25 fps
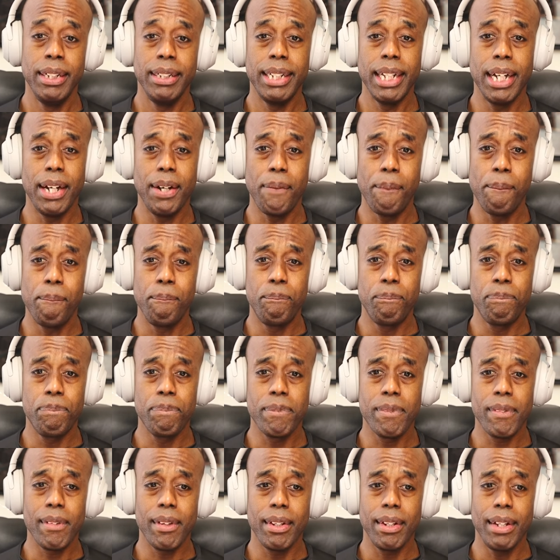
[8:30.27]
Now,
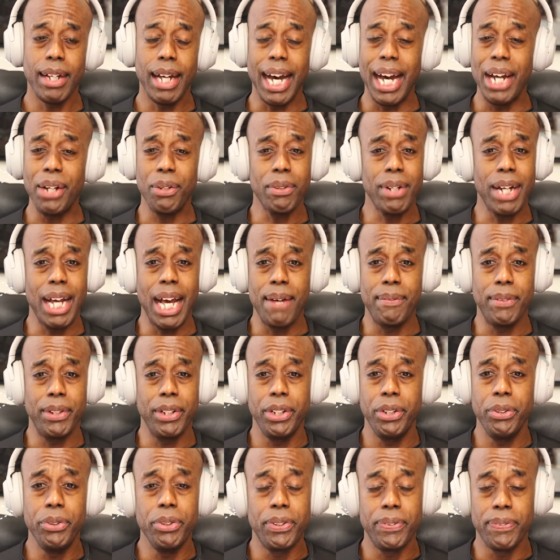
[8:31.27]
I don't have a
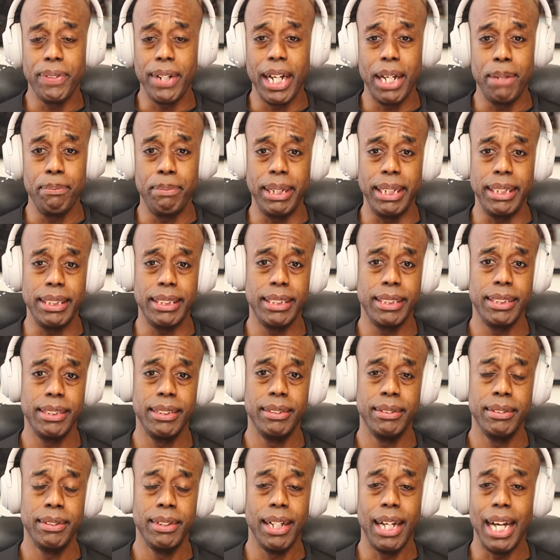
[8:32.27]
huge fan base.
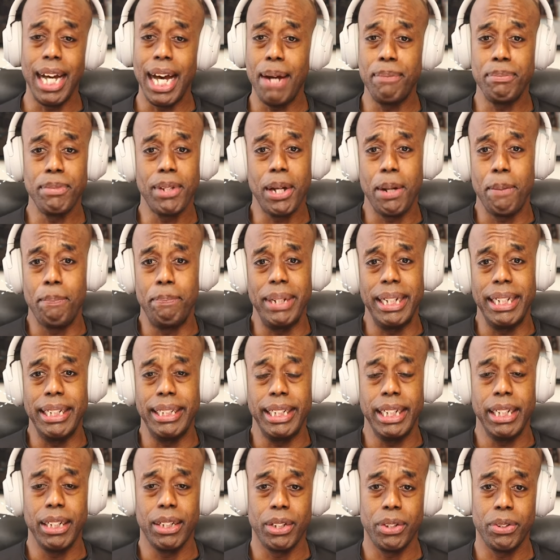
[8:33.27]
I'm not a big
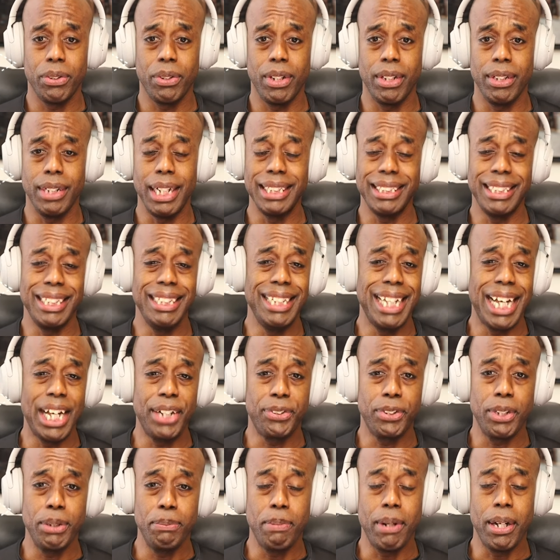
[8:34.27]
deal at all. As a
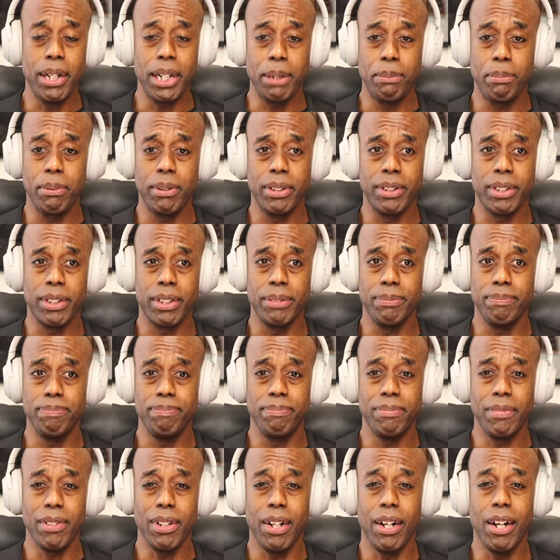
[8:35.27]
natural bodybuilder,
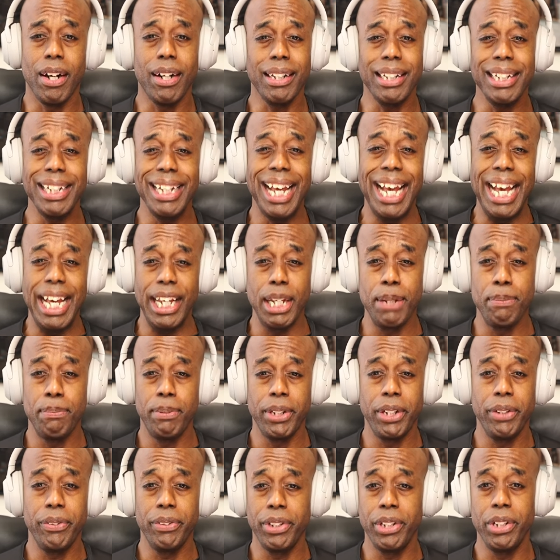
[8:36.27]
hardly
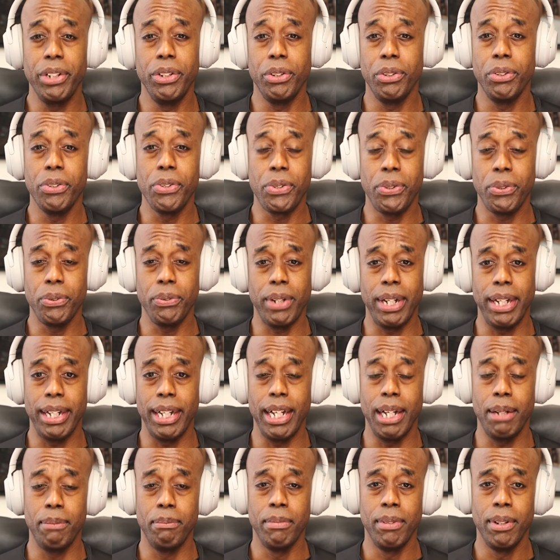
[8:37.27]
anybody really knows who I
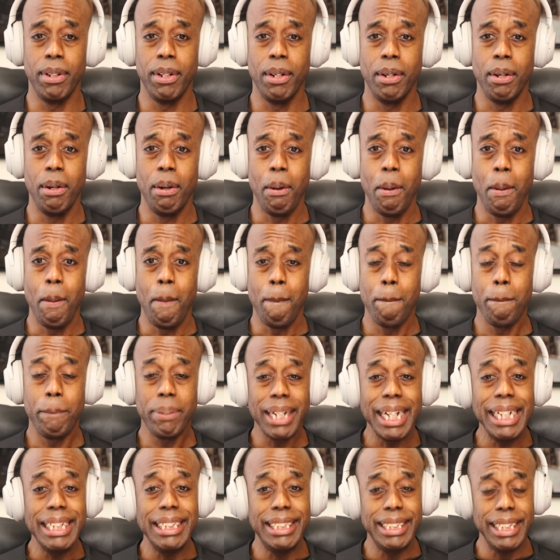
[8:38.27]
am,
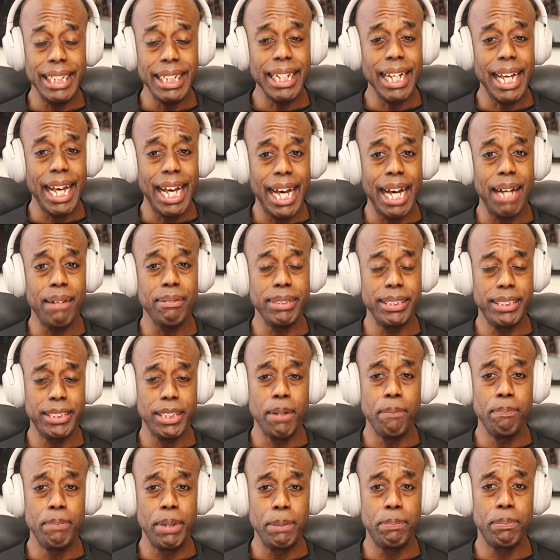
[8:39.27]
but I did have
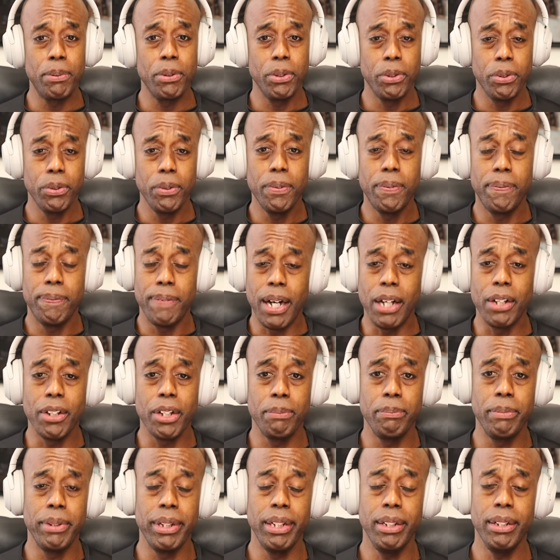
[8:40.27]
some people who
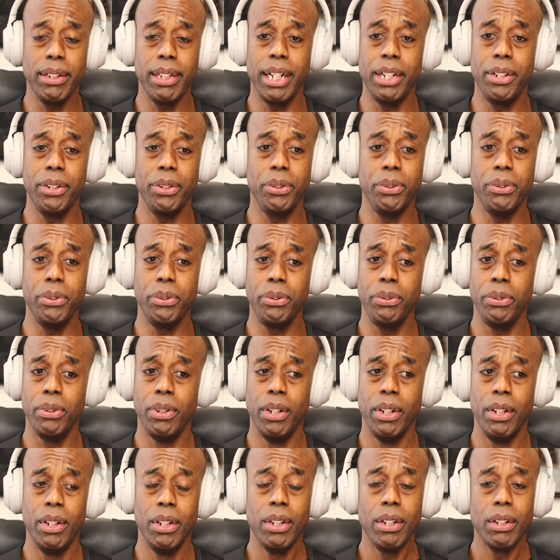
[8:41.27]
followed me and who
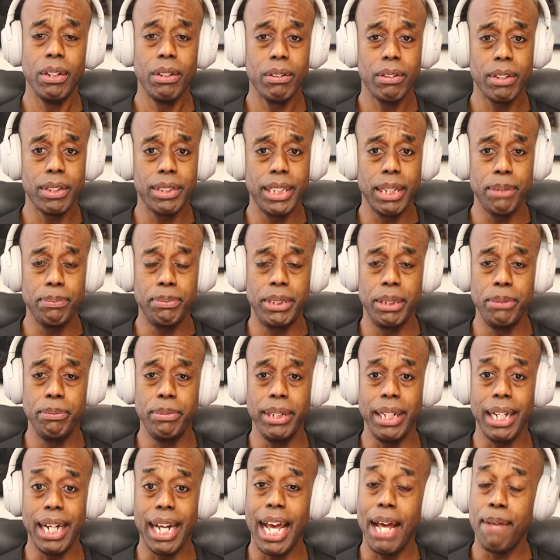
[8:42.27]
looked up to
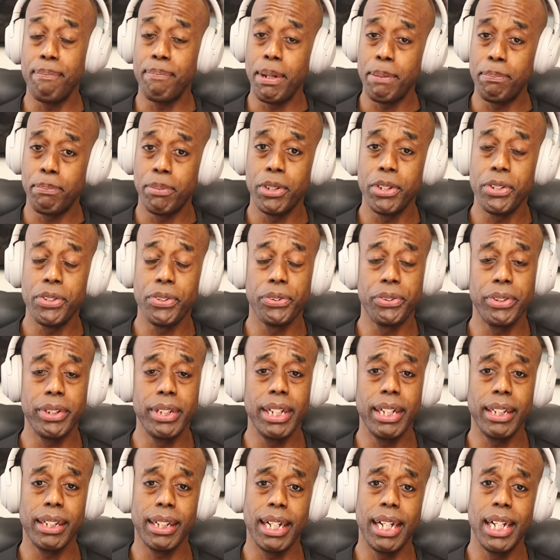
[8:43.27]
me, and I had my personal
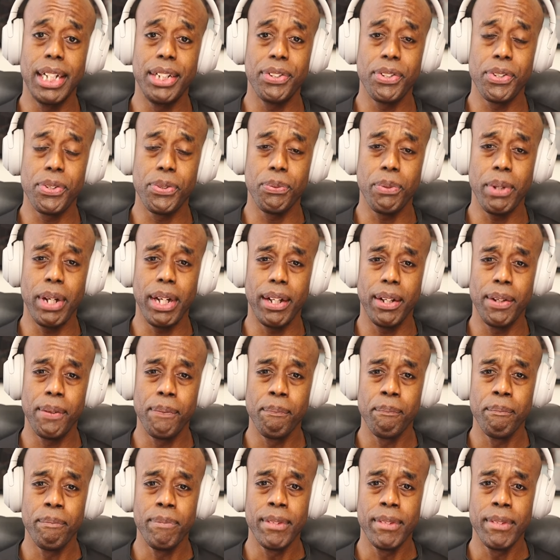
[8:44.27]
training clients as well.